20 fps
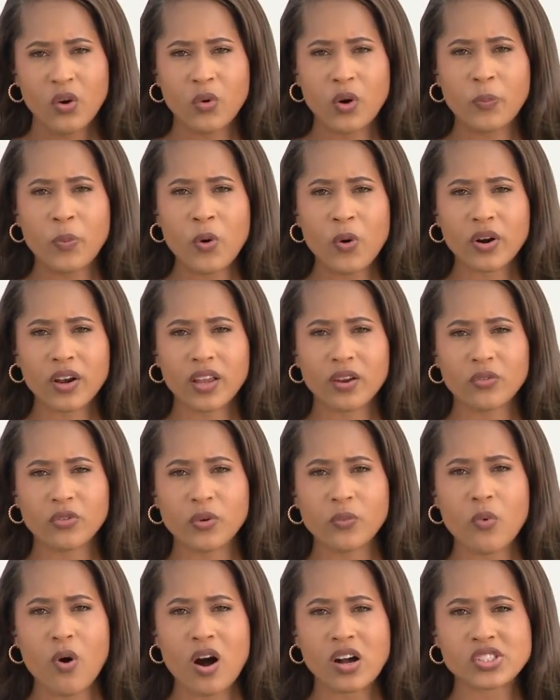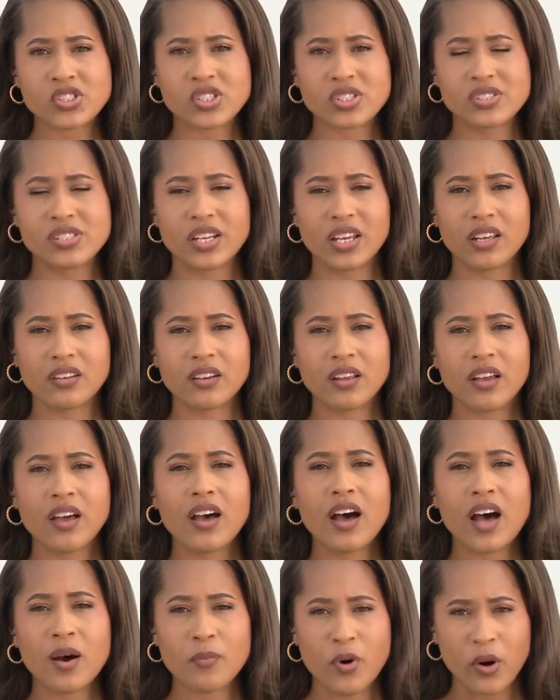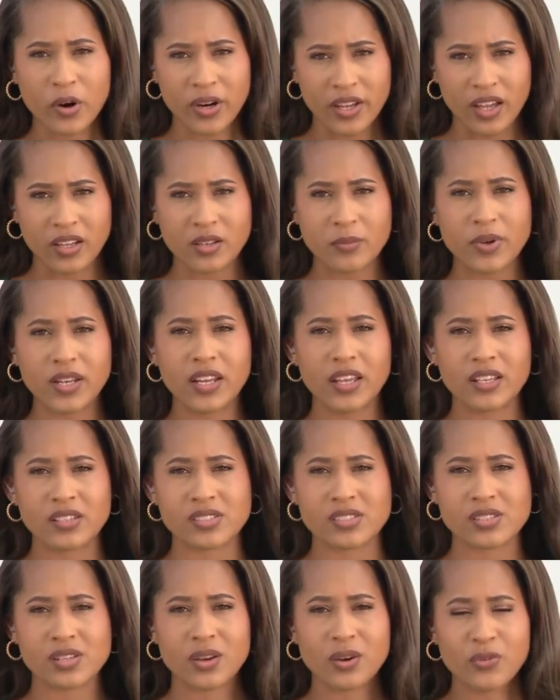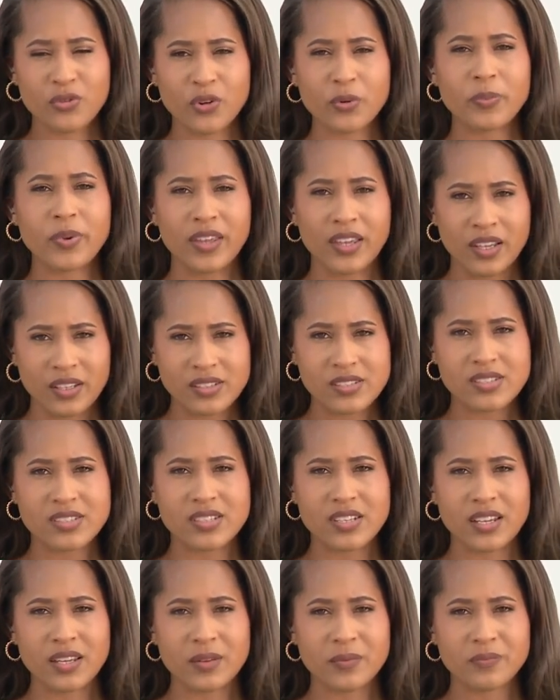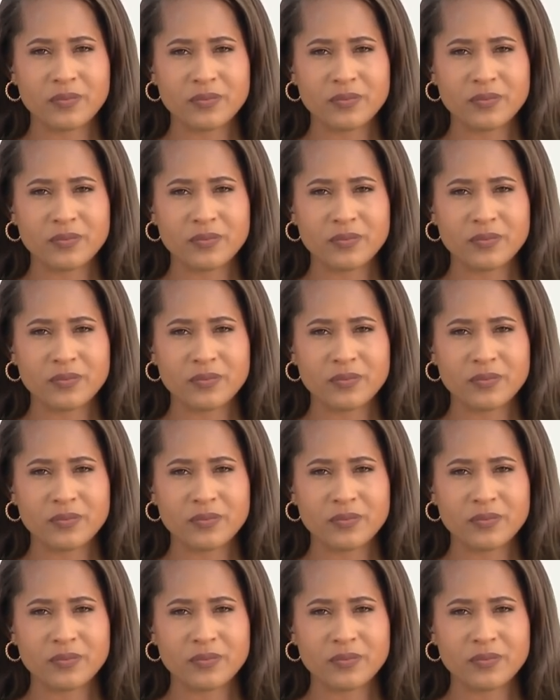Reporting from Washington, I'm Ariana Maniece for BNC.